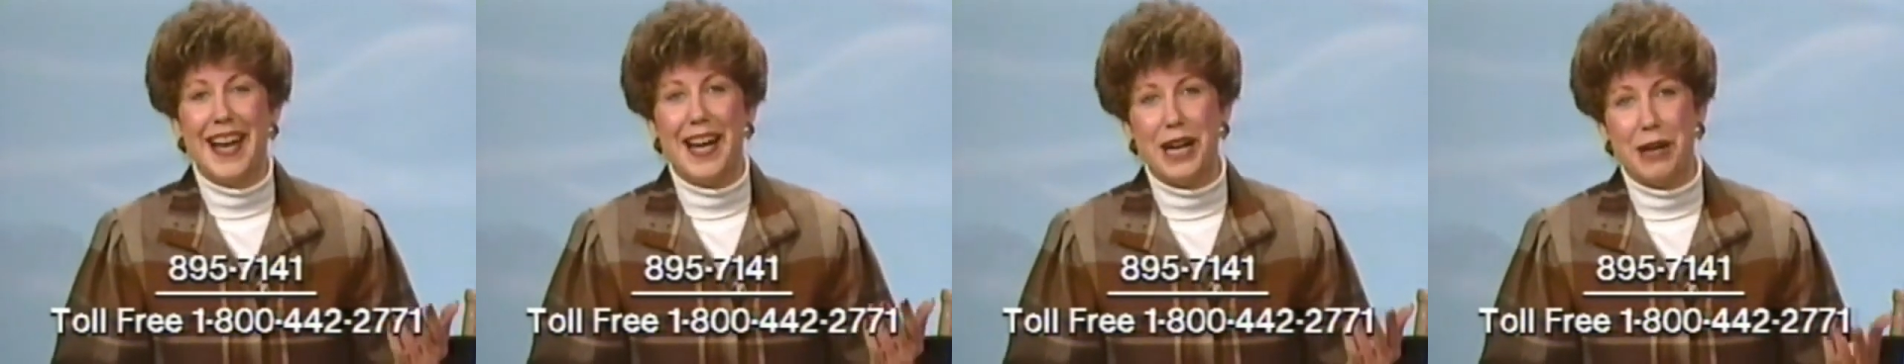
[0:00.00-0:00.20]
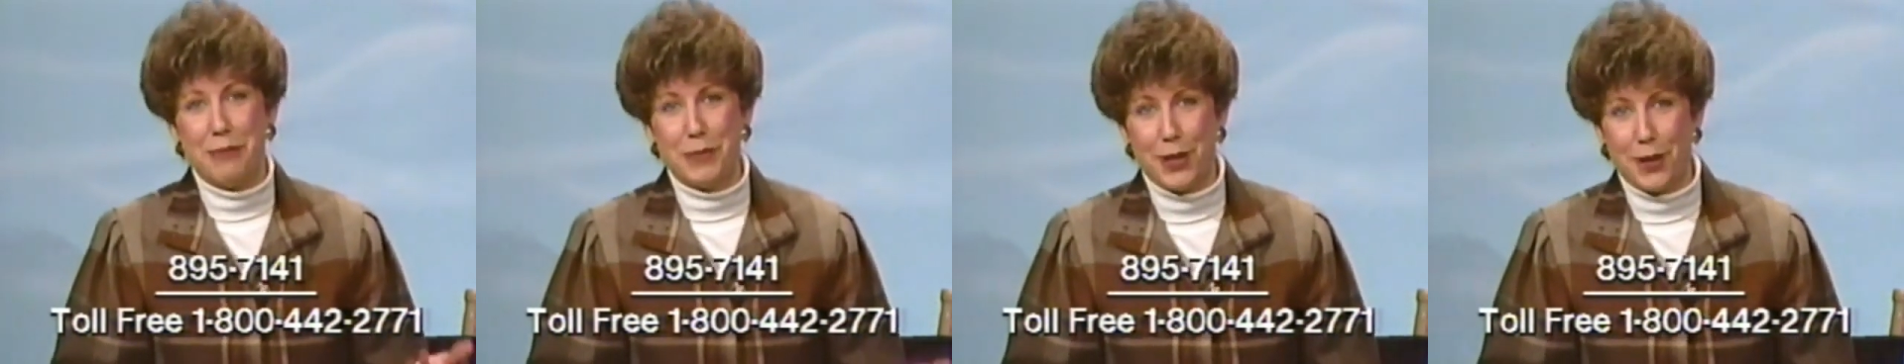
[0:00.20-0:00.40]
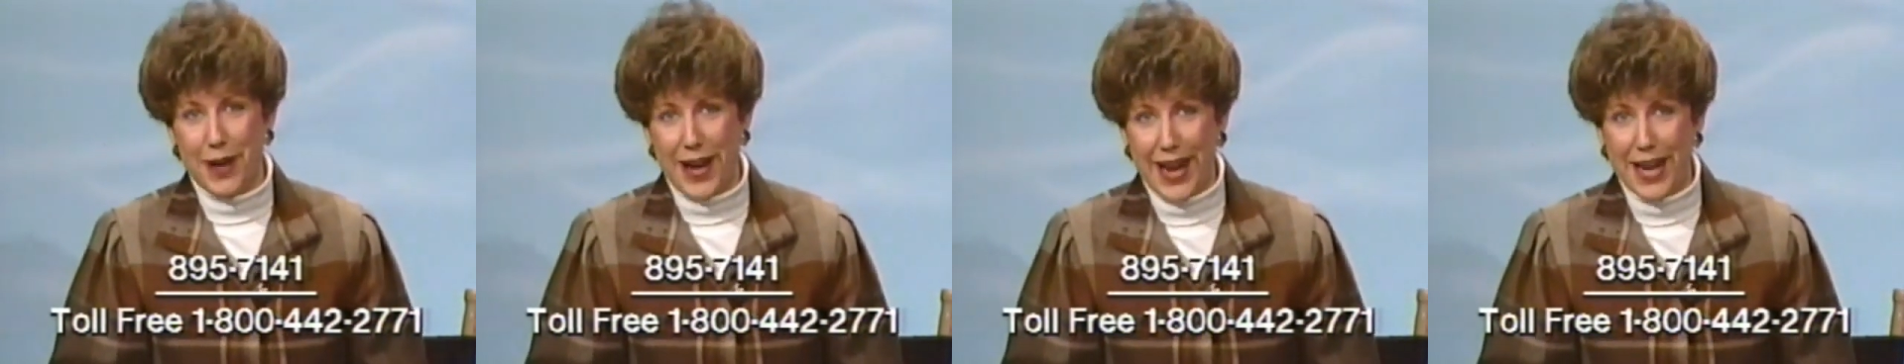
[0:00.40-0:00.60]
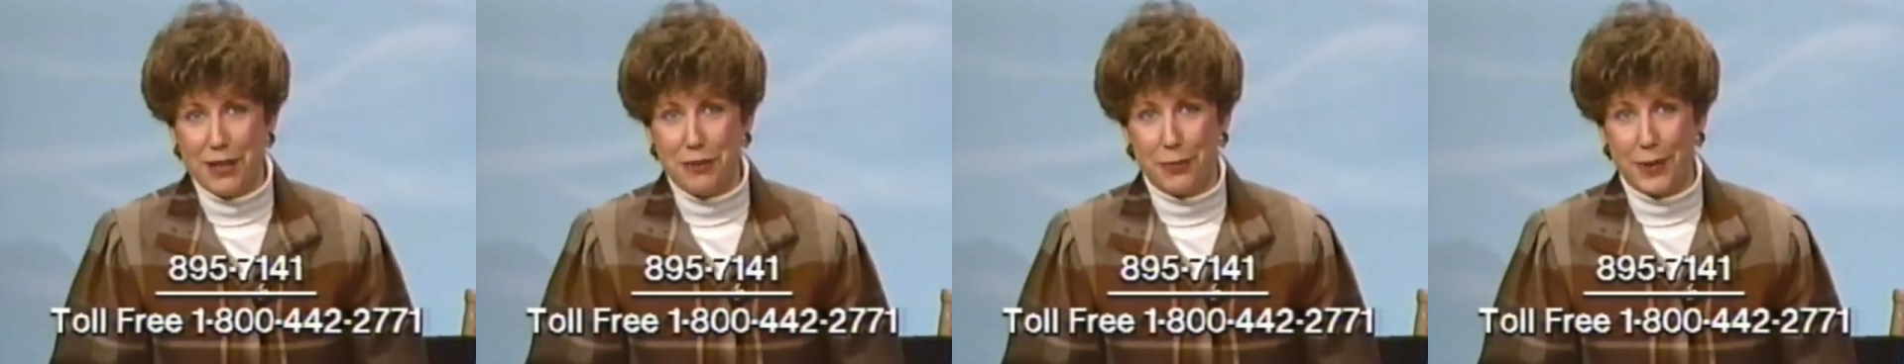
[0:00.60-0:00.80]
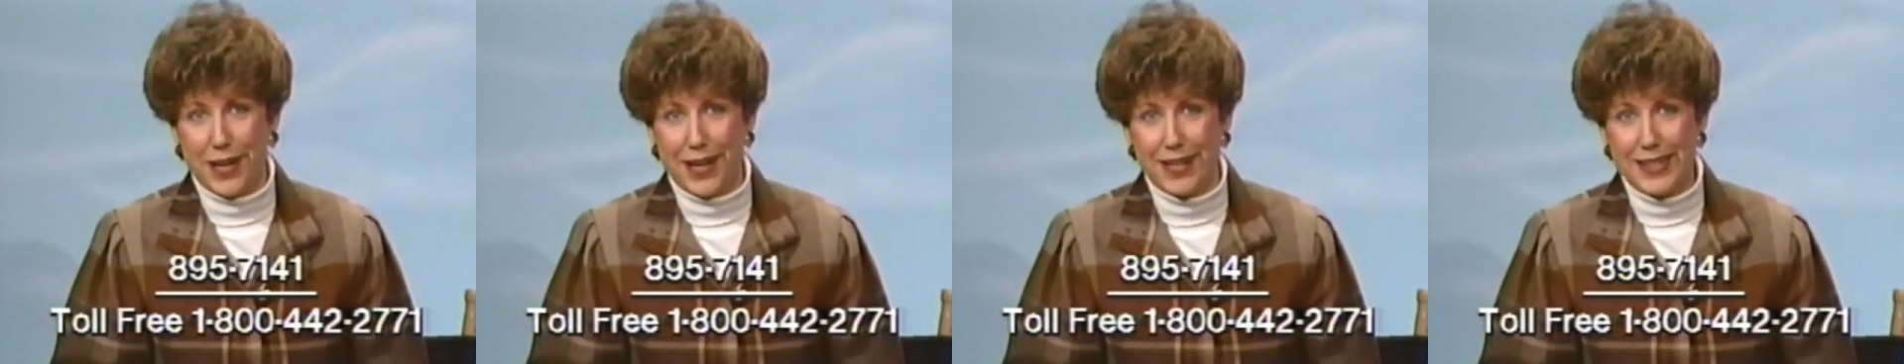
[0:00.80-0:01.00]
um, your
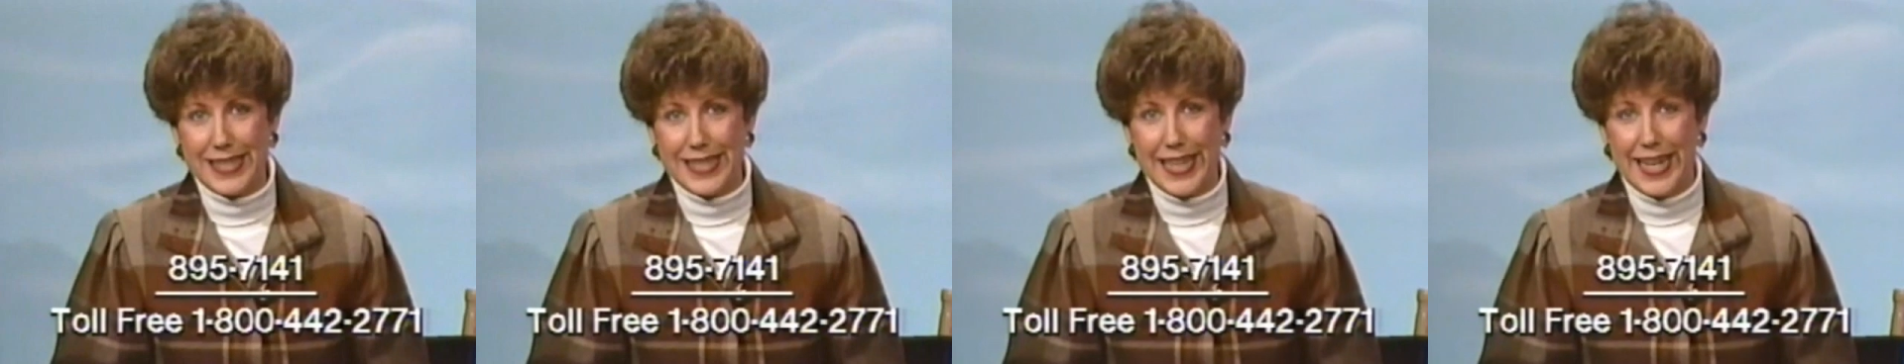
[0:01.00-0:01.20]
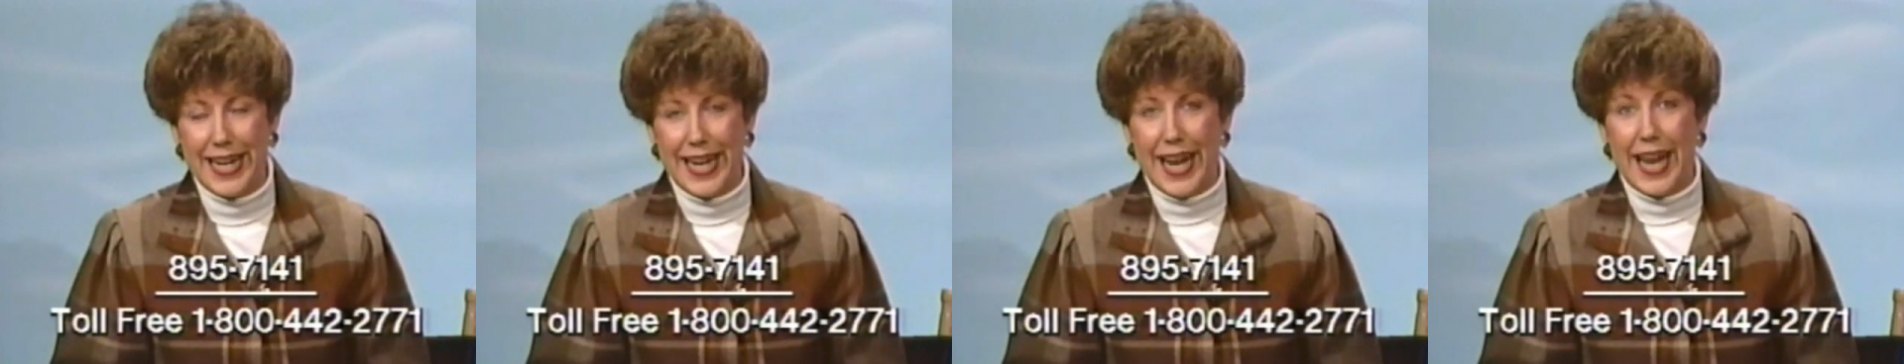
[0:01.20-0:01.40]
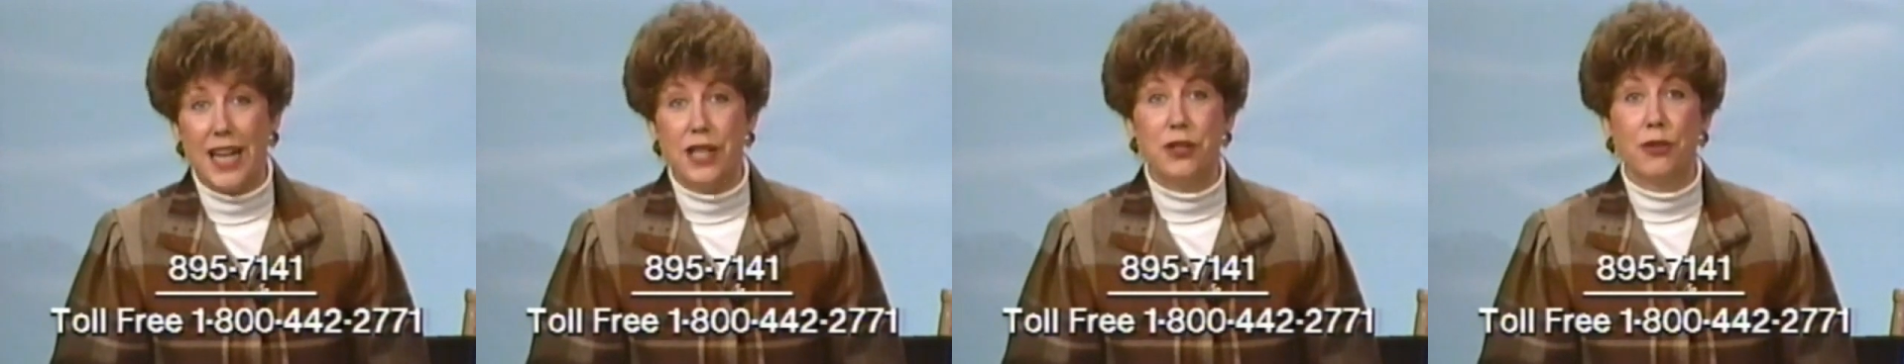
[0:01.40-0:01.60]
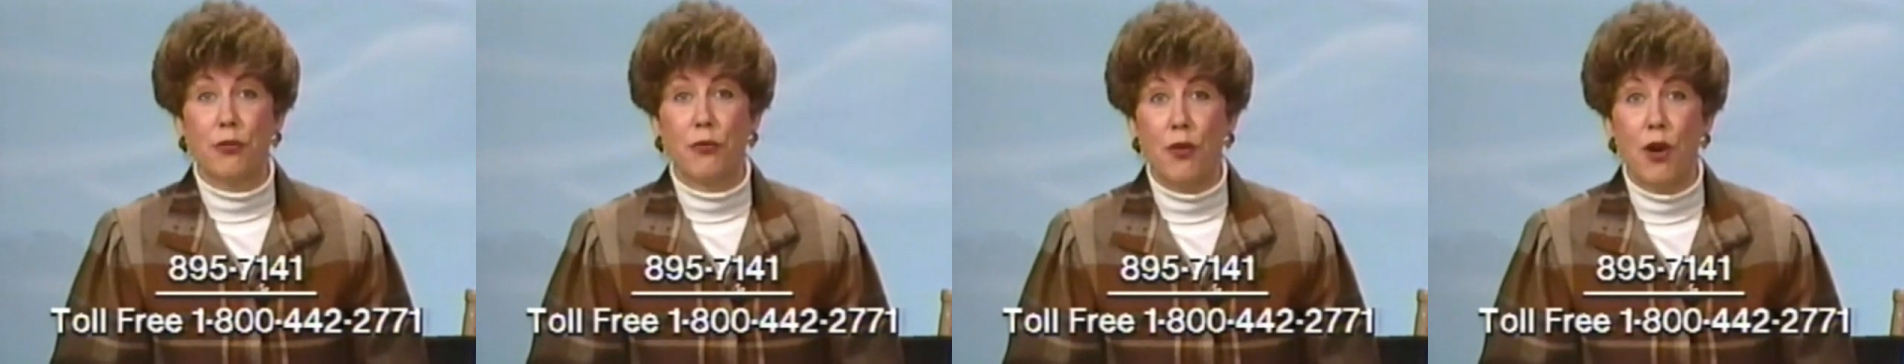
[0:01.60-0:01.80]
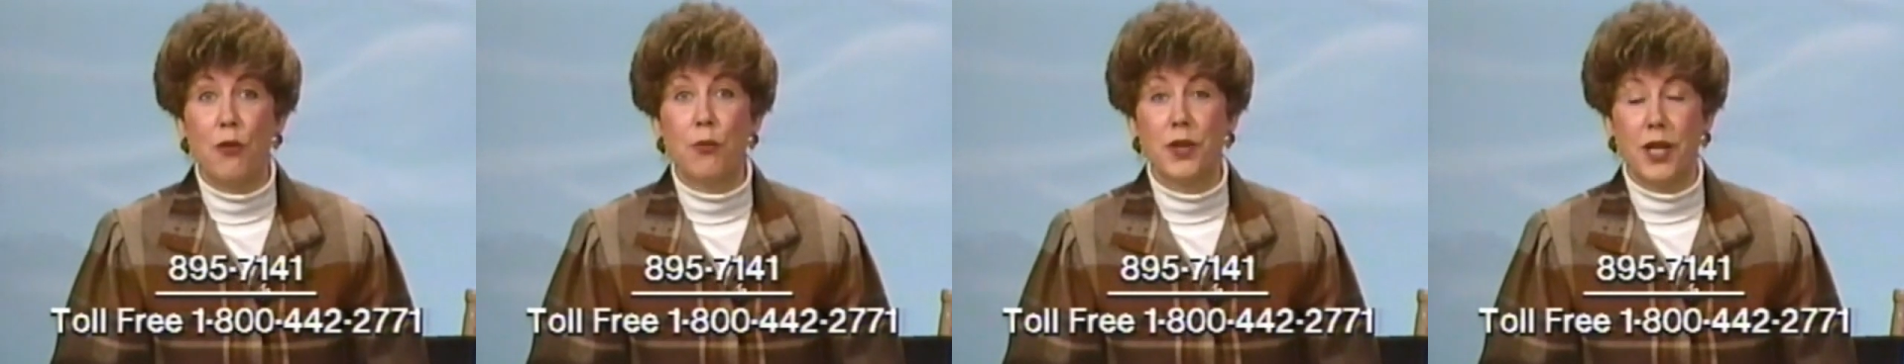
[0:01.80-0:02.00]
address, and your
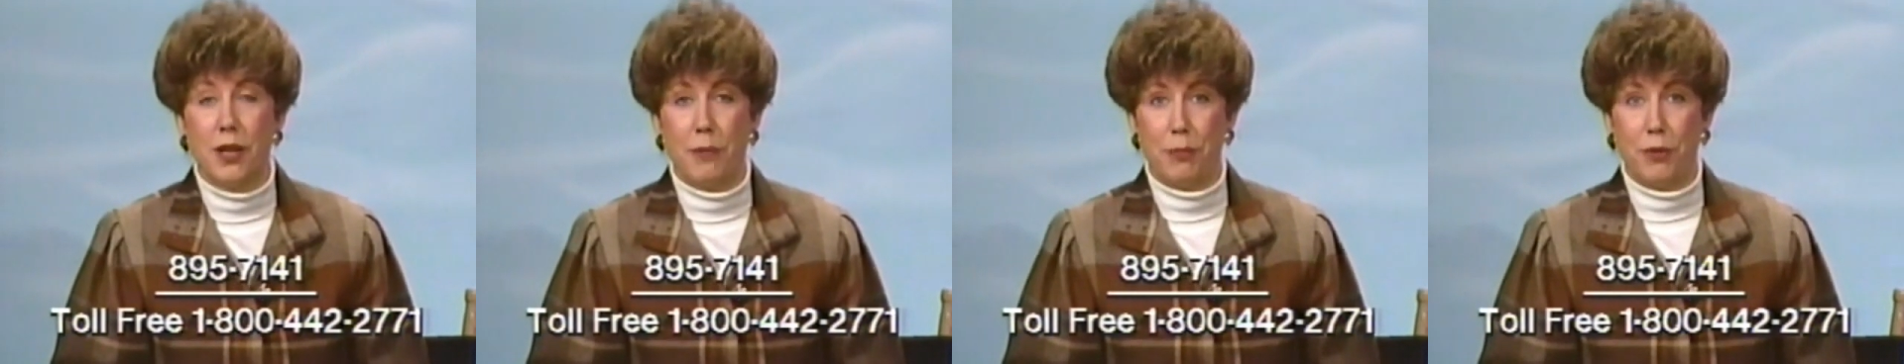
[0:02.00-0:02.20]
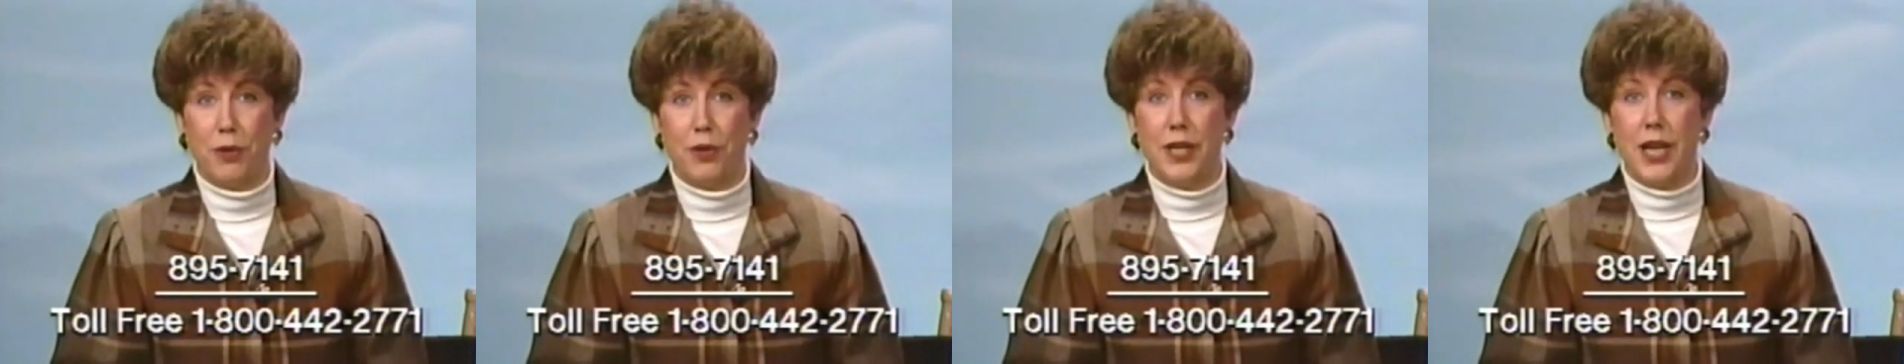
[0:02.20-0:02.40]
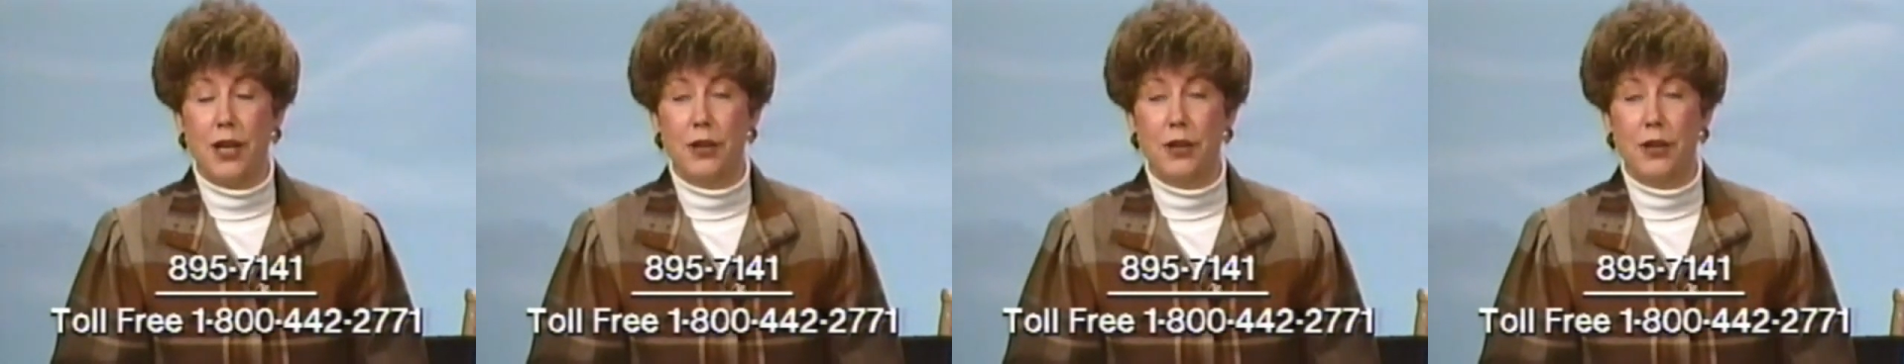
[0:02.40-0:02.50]
phone number.